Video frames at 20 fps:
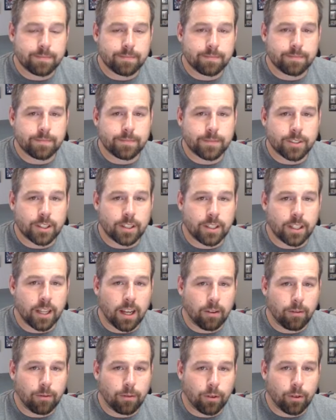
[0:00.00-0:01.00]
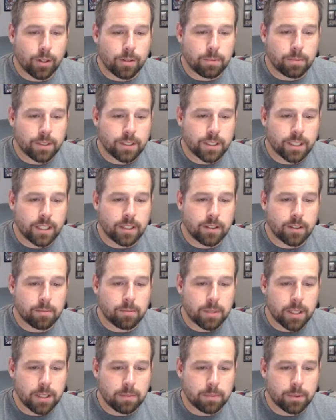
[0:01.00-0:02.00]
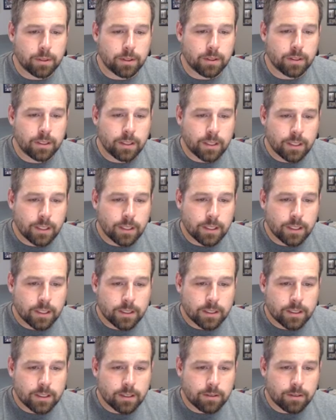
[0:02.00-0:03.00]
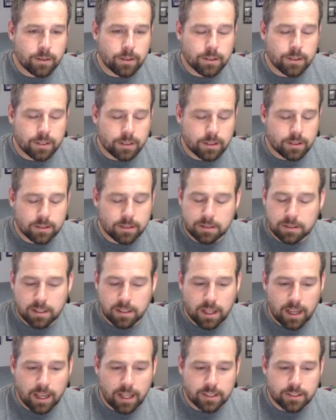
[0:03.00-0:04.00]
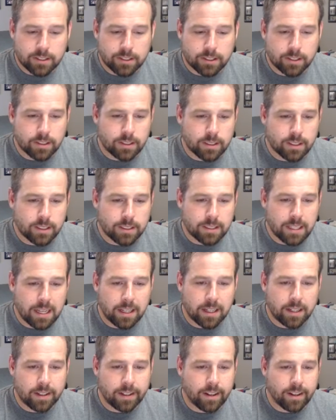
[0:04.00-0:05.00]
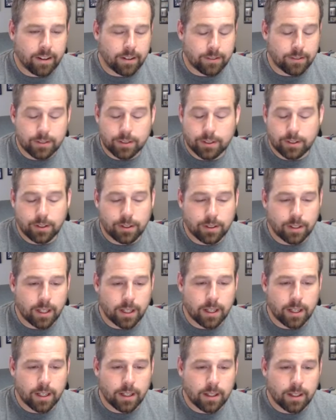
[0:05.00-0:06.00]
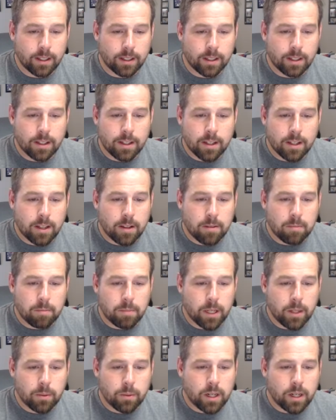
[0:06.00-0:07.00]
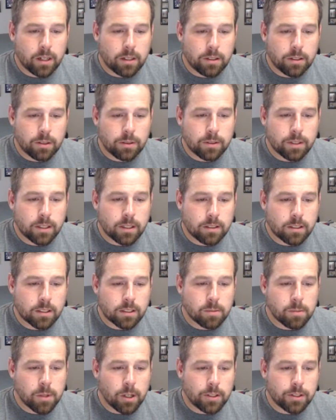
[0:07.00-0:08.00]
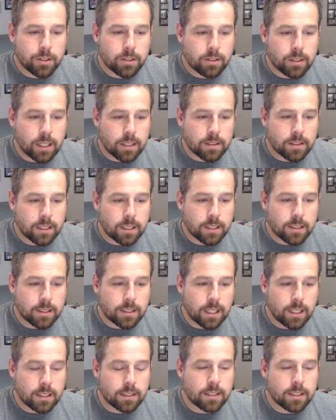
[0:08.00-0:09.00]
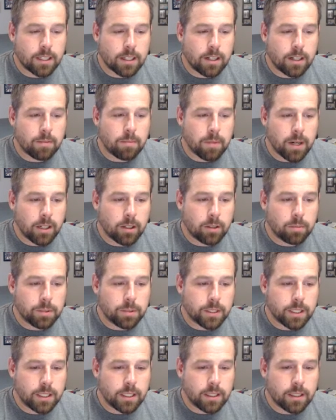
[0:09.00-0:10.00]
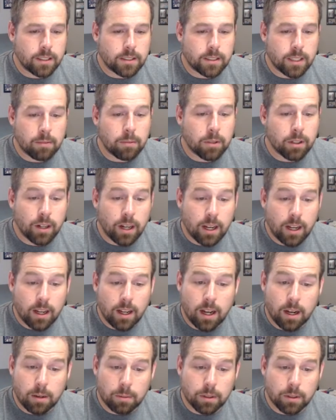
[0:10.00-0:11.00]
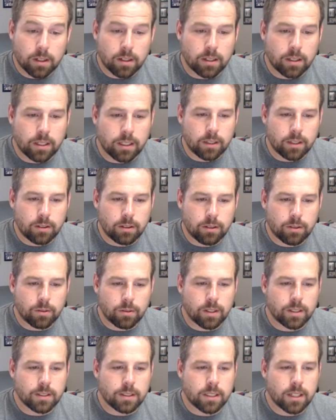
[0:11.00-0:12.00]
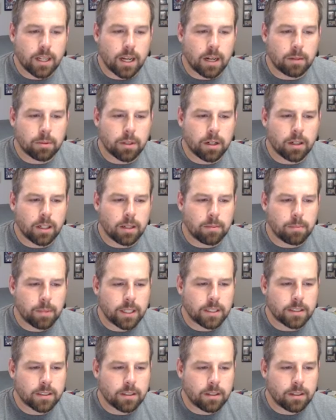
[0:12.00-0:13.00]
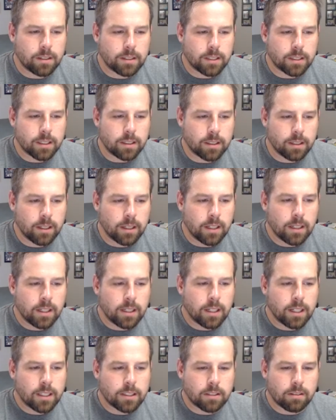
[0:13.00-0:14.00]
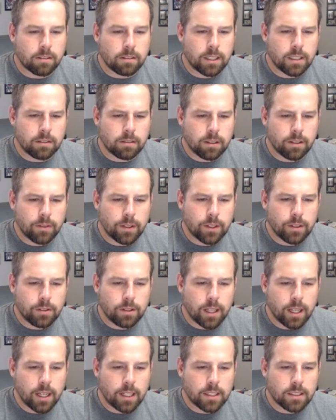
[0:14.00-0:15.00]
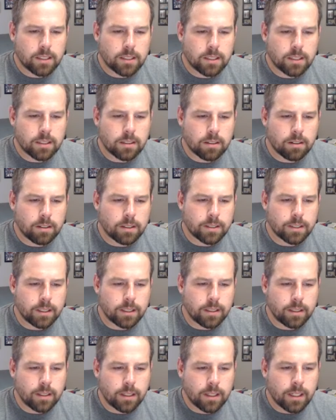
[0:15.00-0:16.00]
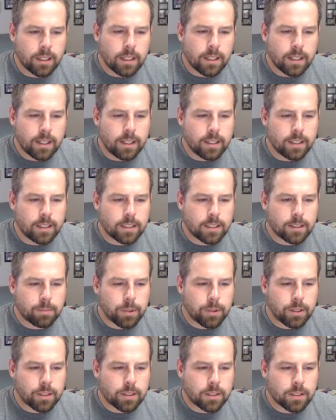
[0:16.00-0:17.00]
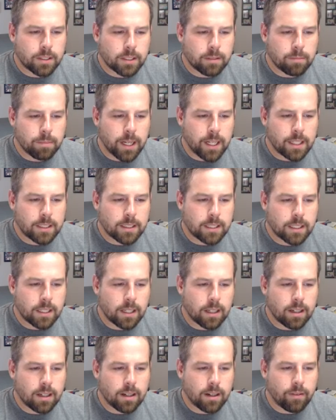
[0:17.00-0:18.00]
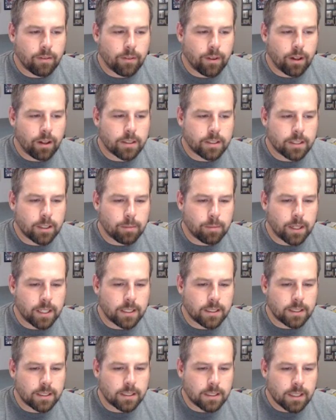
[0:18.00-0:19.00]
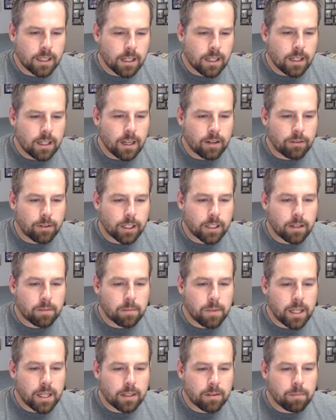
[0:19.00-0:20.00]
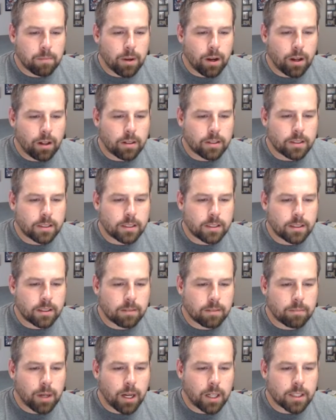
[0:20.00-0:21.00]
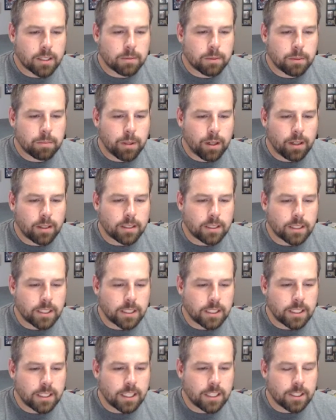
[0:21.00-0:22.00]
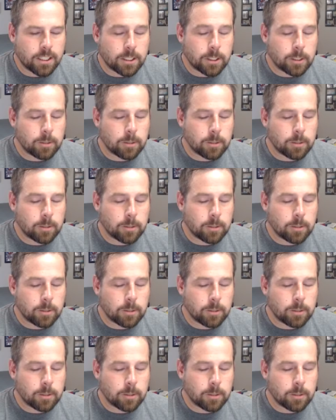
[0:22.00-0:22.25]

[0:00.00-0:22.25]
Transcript: So they got 40% of the people to answered and taken care of. Okay. Meanwhile, Lujan Grisham also announced that State Senator Michael Padilla, Democrat Albuquerque, runs an Albuquerque-based call center, has agreed to review the agency's call center in his personal capacity and on a volunteer basis, and recommend possible policy changes.